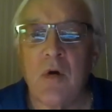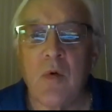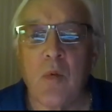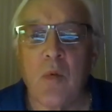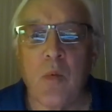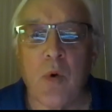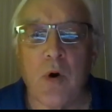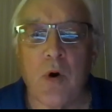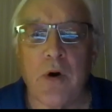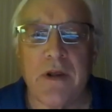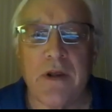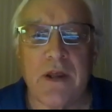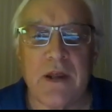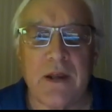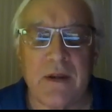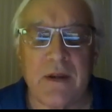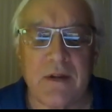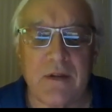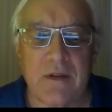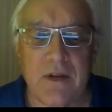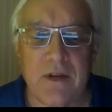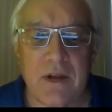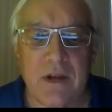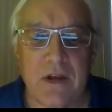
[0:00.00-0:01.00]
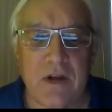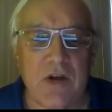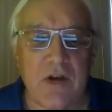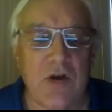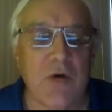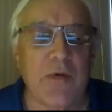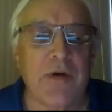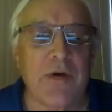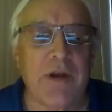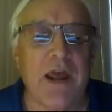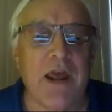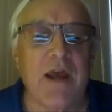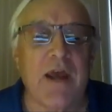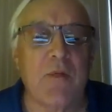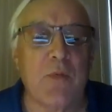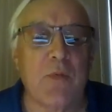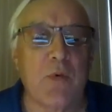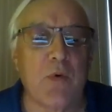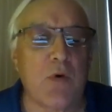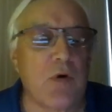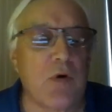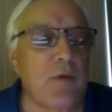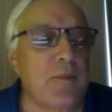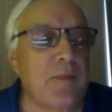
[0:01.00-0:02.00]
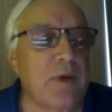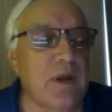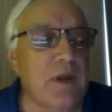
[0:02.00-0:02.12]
working the Q&A room